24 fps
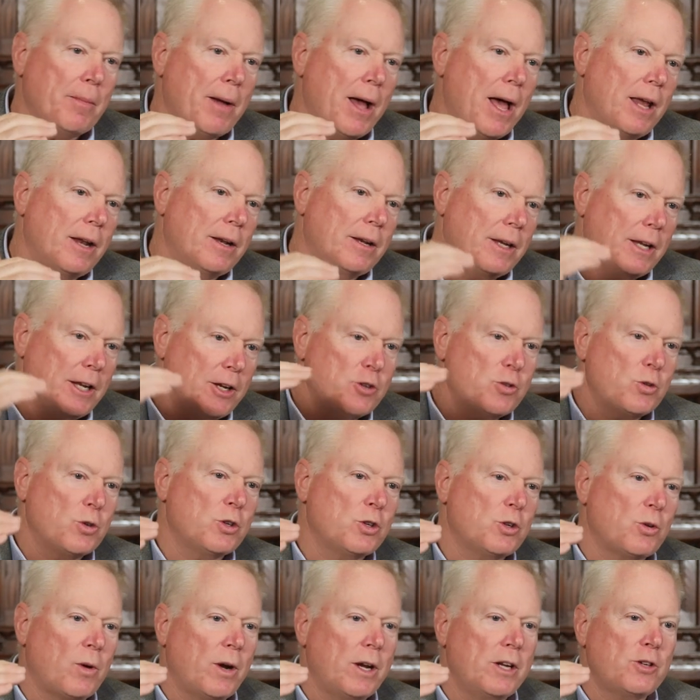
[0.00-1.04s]
about
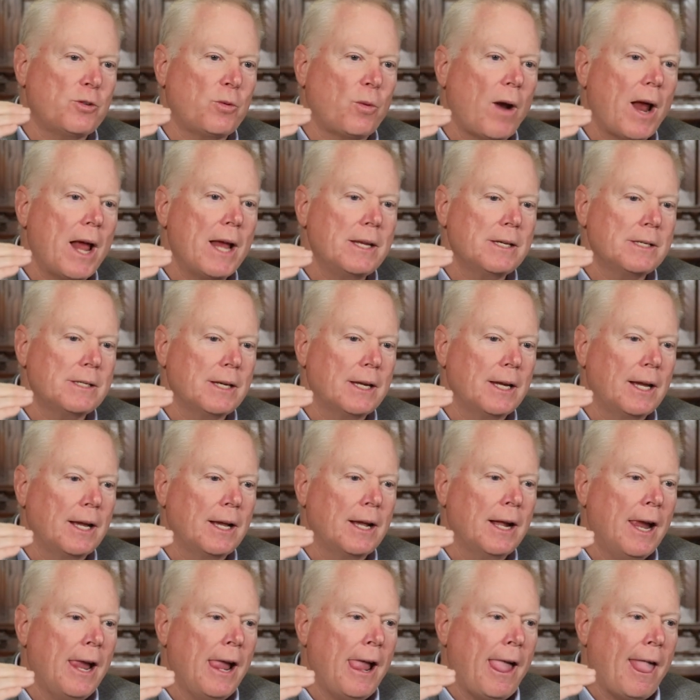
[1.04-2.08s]
interest rates
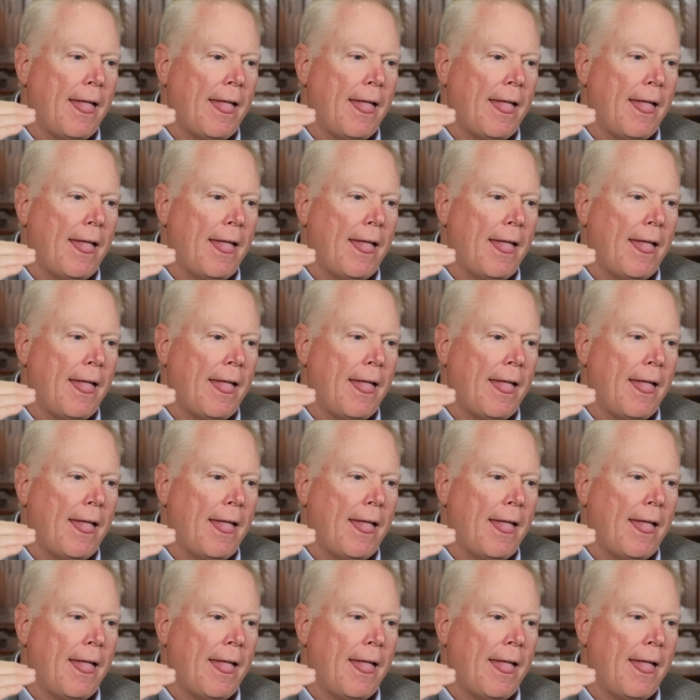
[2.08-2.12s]
rising.